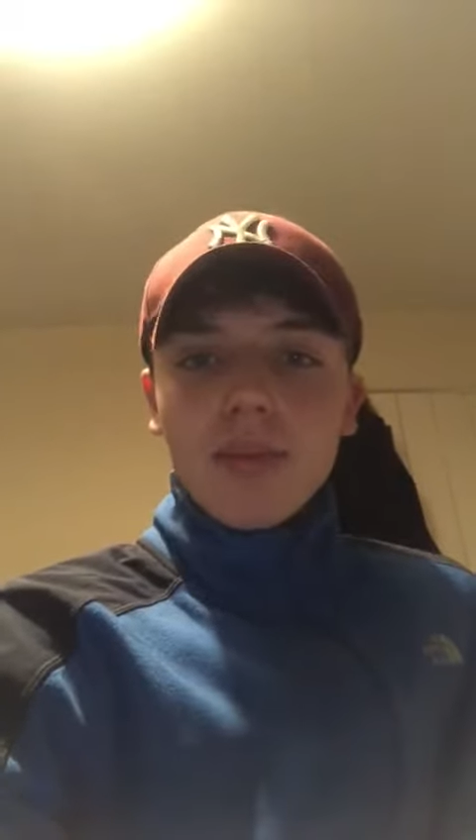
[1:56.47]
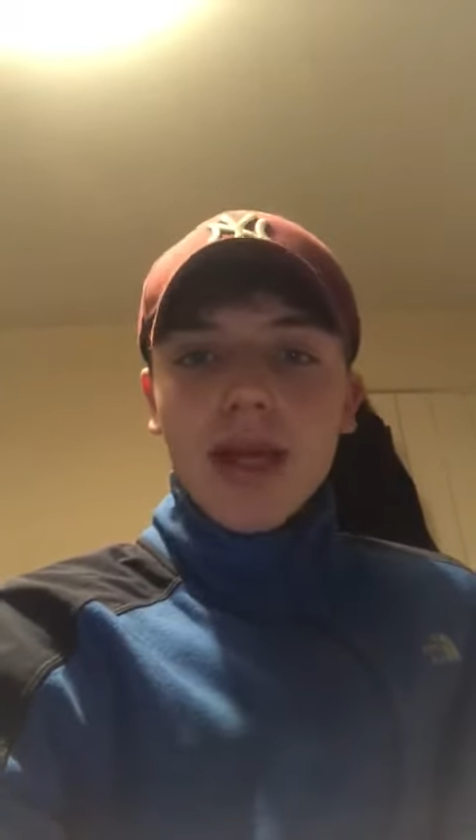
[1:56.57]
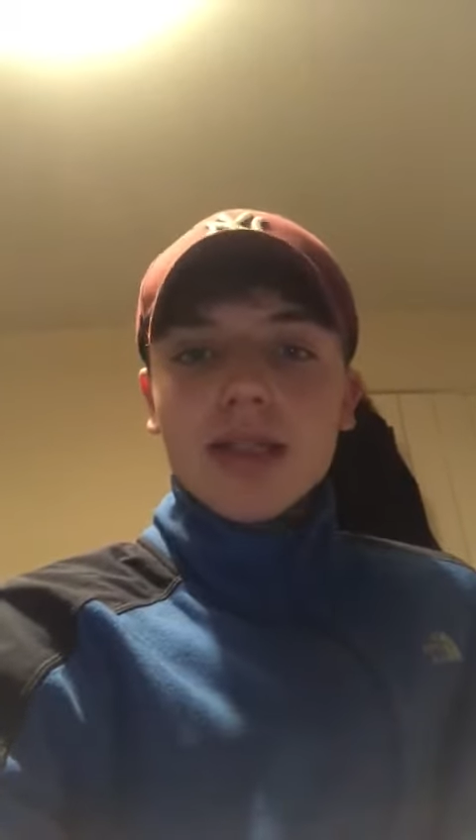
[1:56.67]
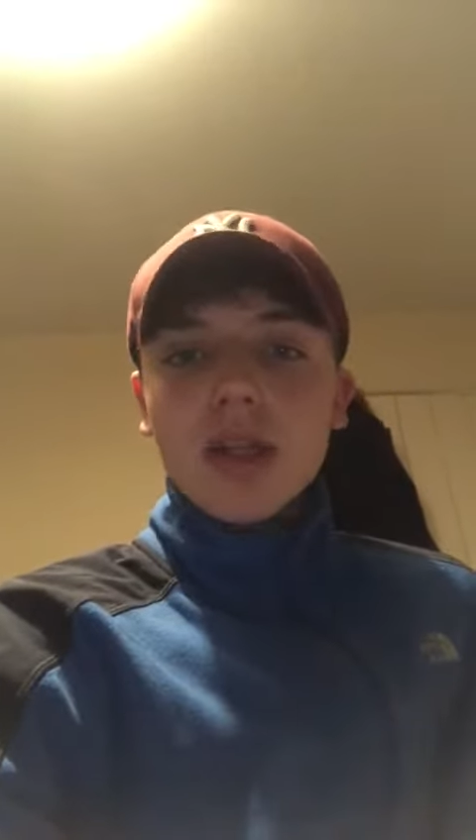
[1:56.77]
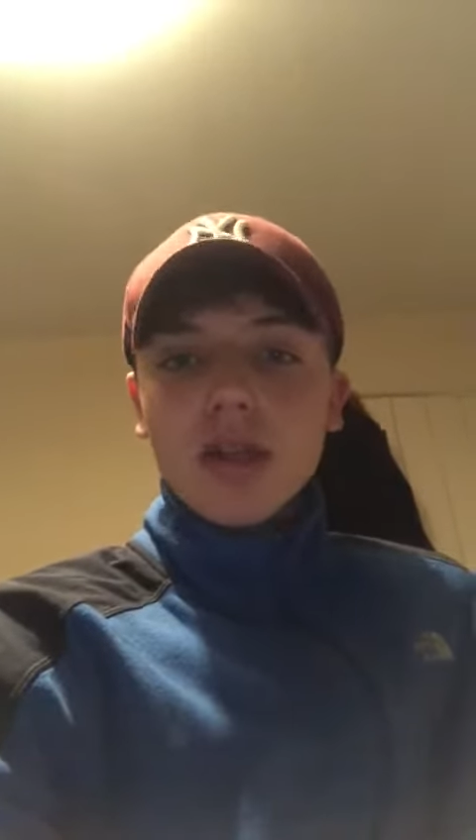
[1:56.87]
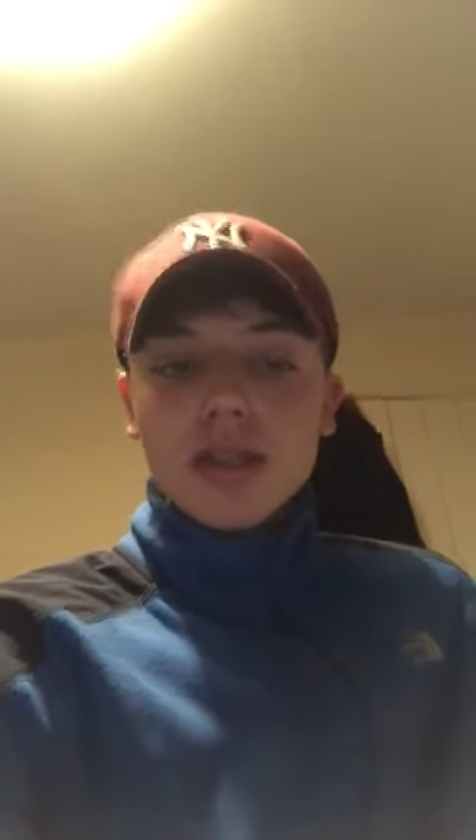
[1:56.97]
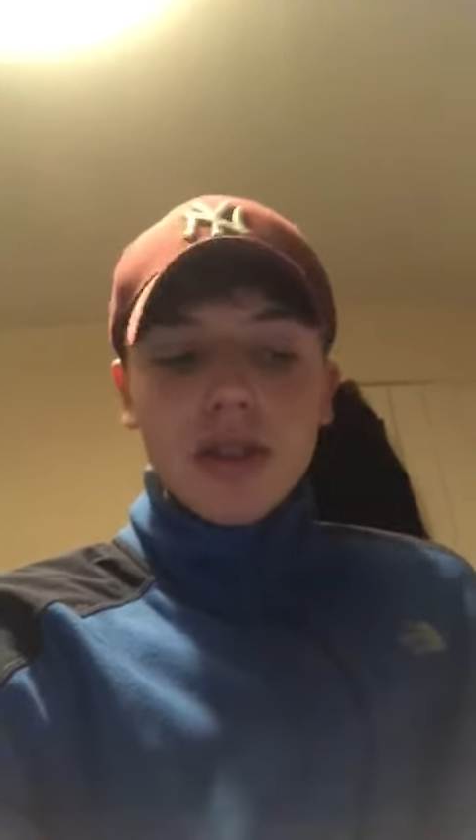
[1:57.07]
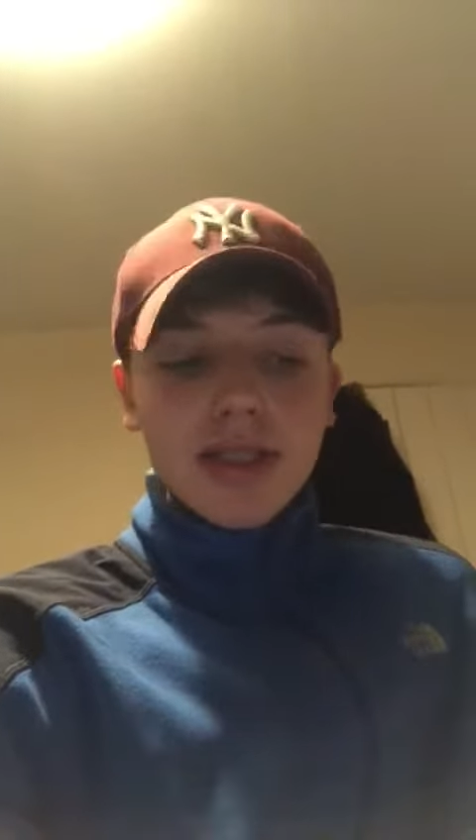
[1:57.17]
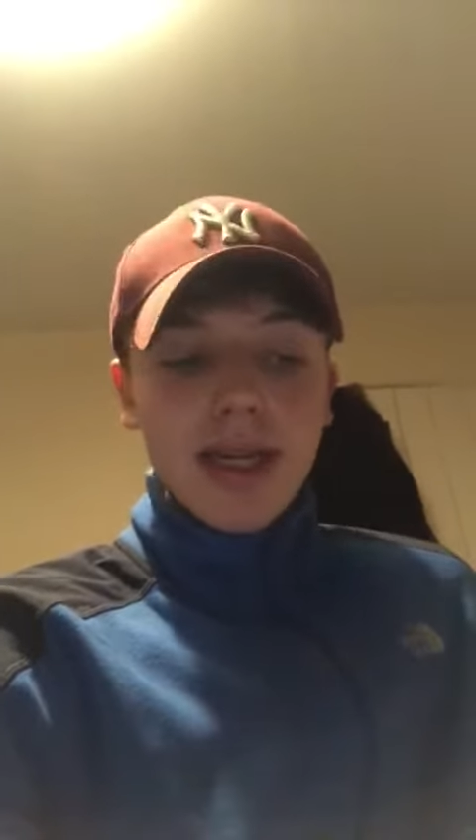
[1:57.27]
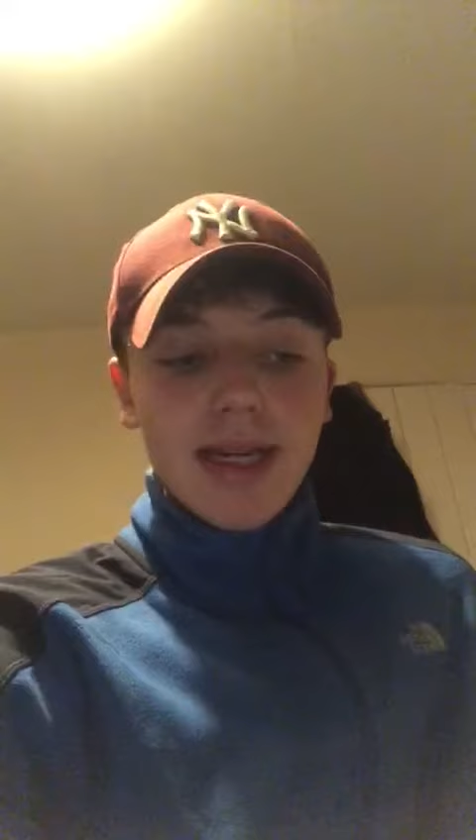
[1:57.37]
he has lots of
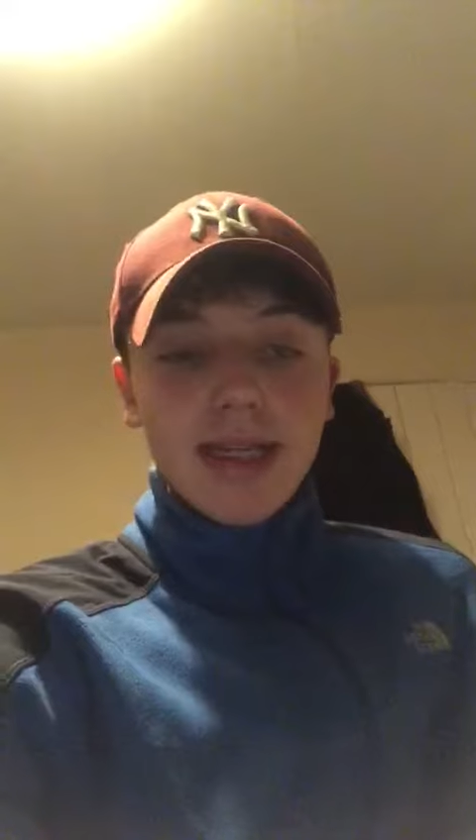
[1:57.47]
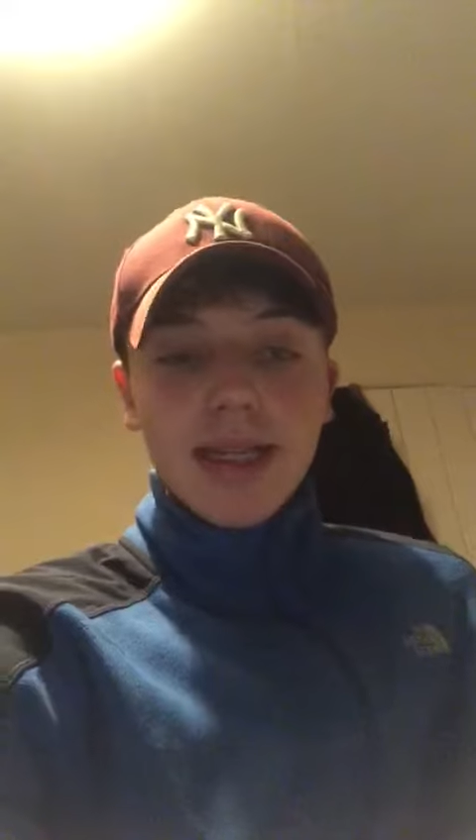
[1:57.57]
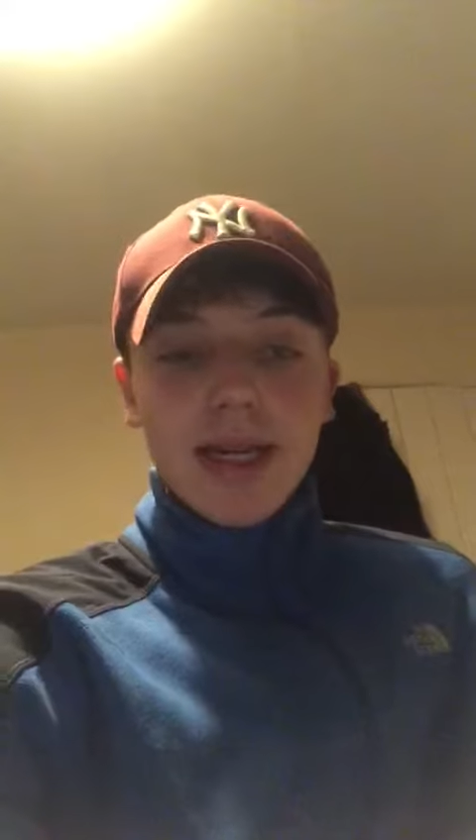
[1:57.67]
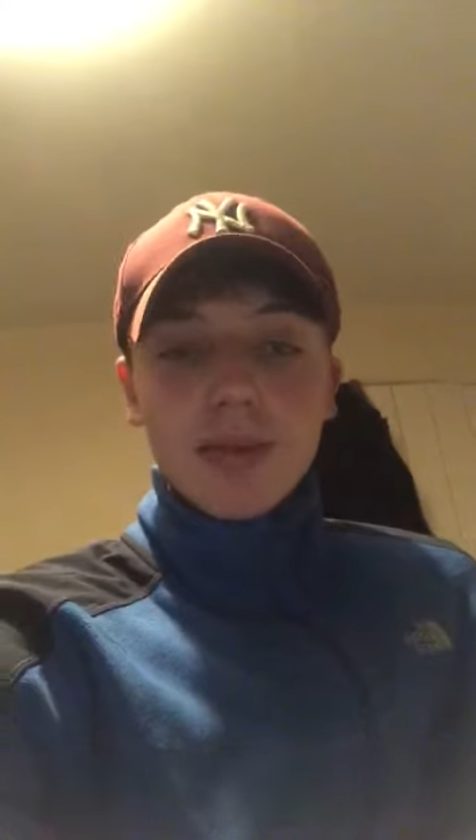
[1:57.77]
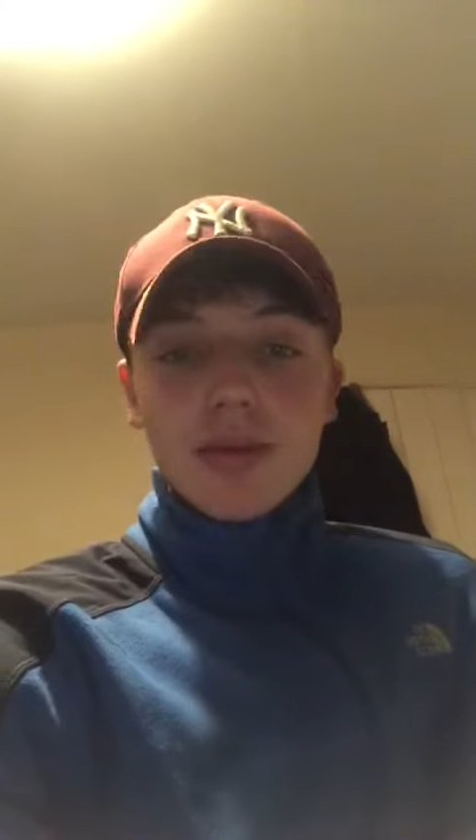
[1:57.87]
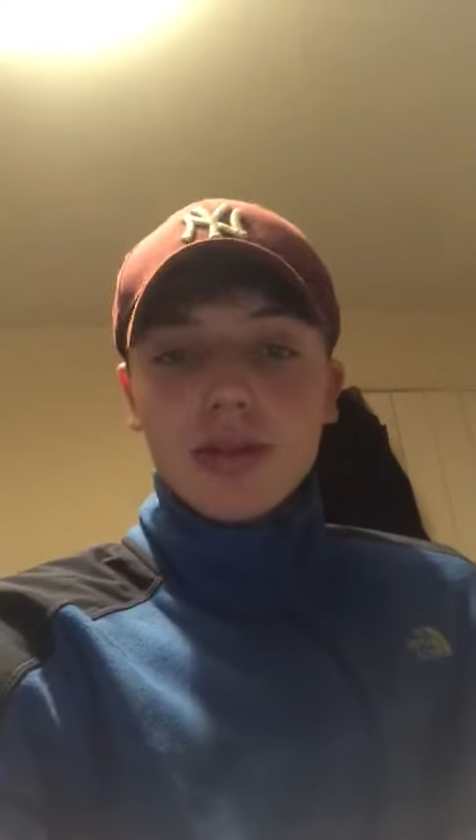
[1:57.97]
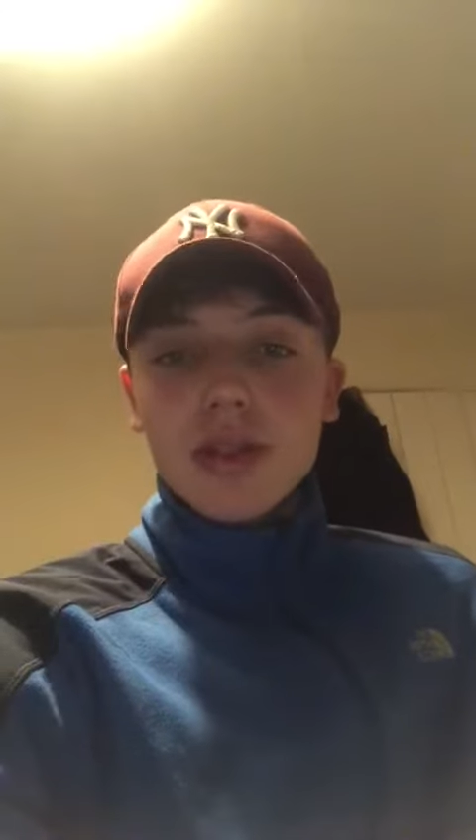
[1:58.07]
nice handicappers,